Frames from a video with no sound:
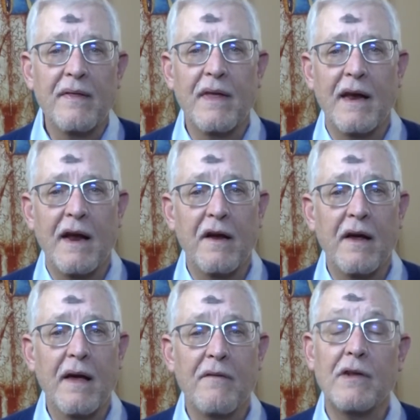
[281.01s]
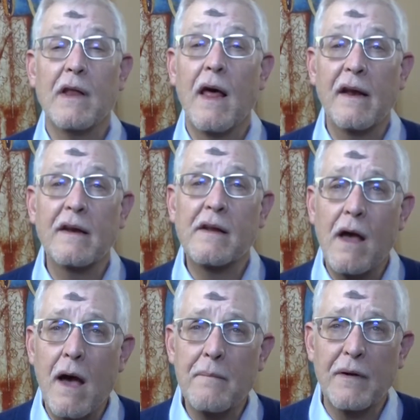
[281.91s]
that I have a lot in
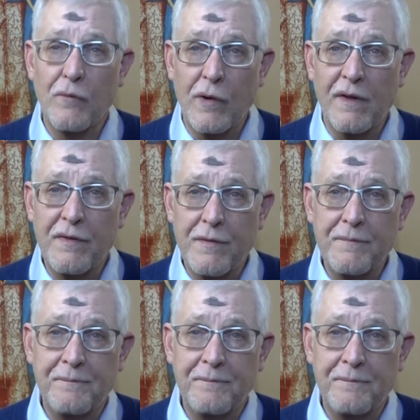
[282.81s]
common with.